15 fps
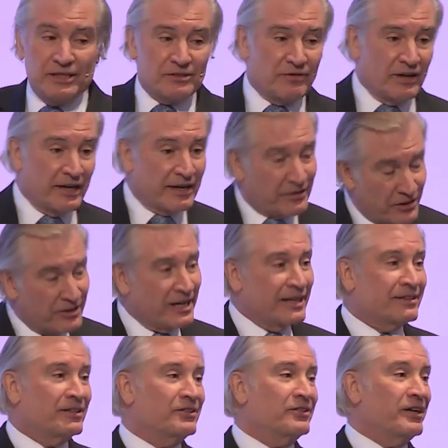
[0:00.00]
fly. They're not
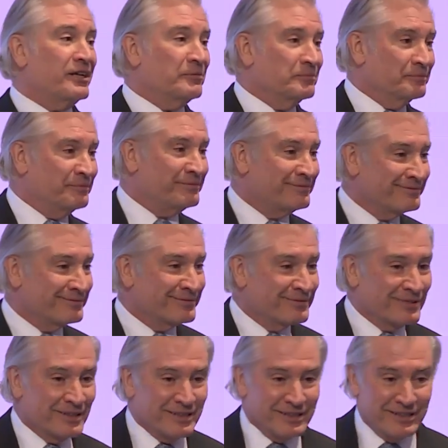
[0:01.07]
the same.
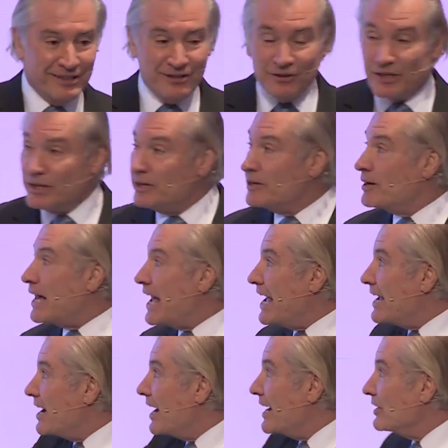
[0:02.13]
You know,
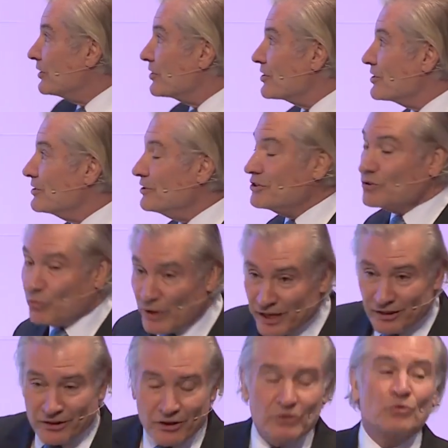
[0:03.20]
AI learns, we
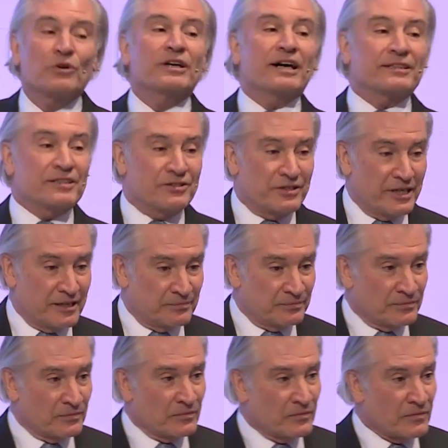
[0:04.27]
learn. We're not the same.
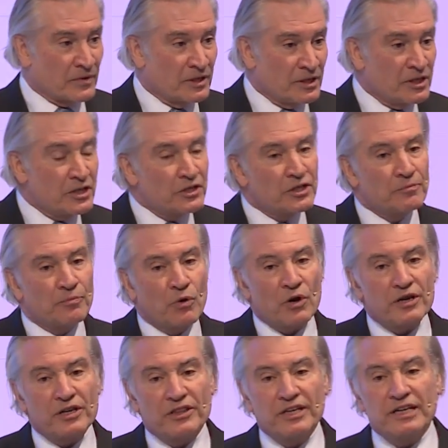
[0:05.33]
The
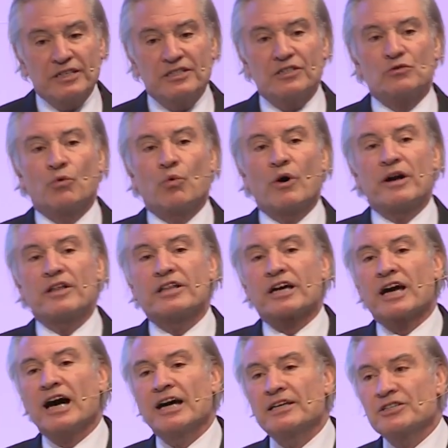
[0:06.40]
important thing is, what are the
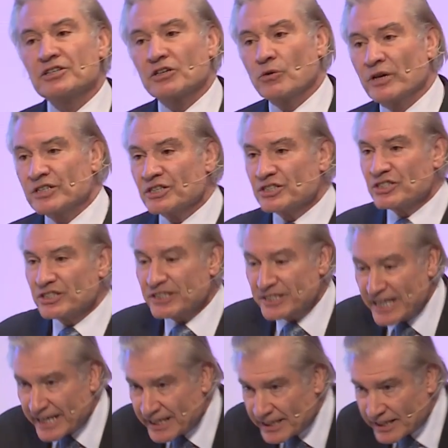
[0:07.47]
consequences,
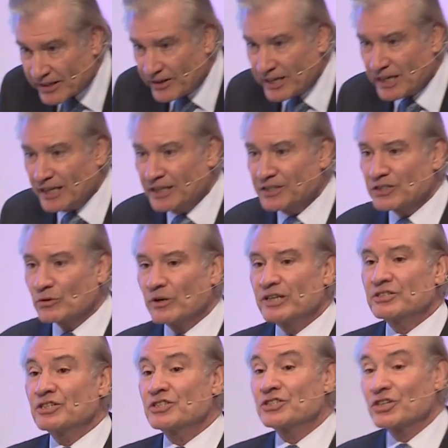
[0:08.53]
secondary
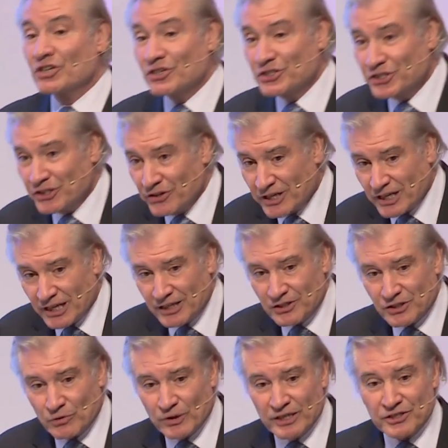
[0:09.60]
consequences, tertiary
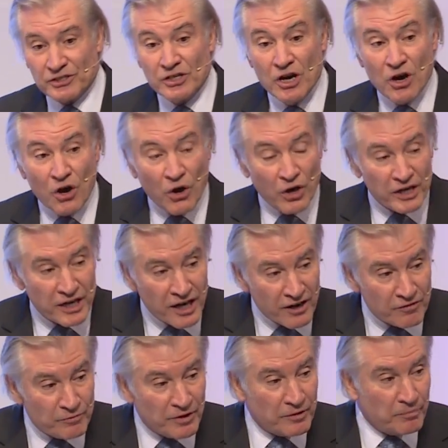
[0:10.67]
consequences on
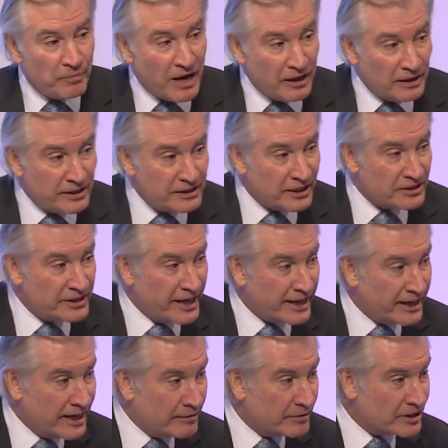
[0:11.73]
government, politics,
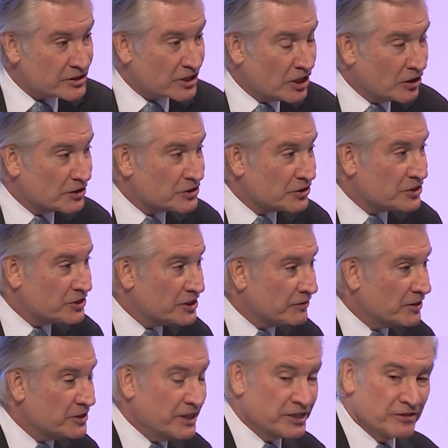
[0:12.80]
economics, culture,
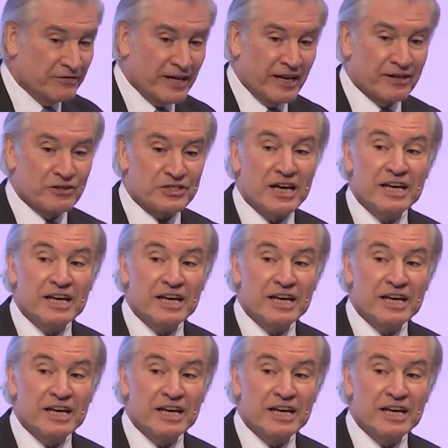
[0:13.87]
civilization, values?